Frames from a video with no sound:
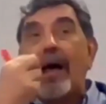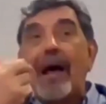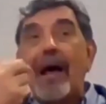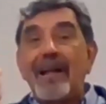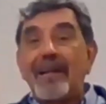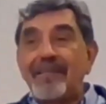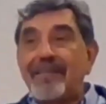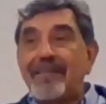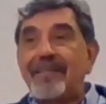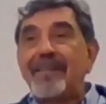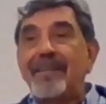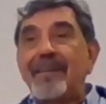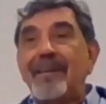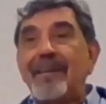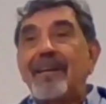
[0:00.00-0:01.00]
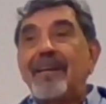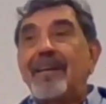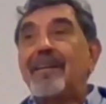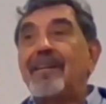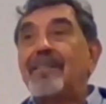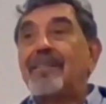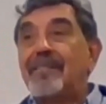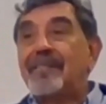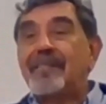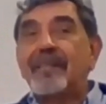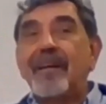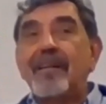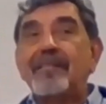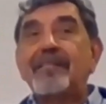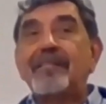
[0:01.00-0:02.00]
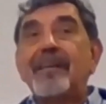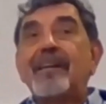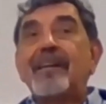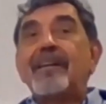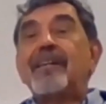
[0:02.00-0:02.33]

And in this case,